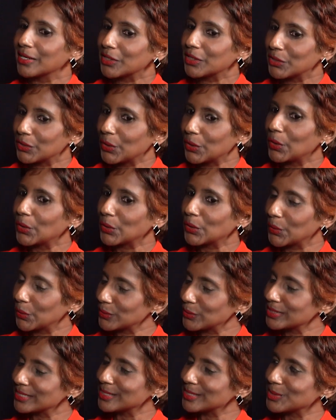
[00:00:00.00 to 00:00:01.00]
your
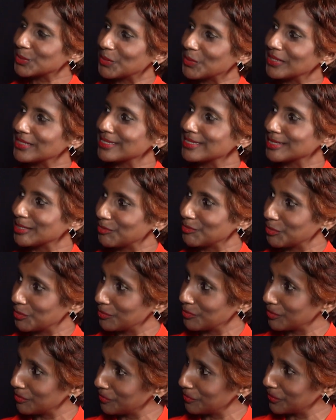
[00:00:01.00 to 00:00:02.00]
closest ones give you
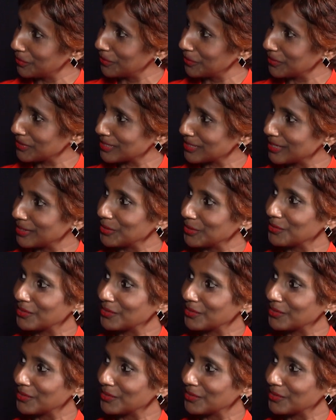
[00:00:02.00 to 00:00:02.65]
referrals, then you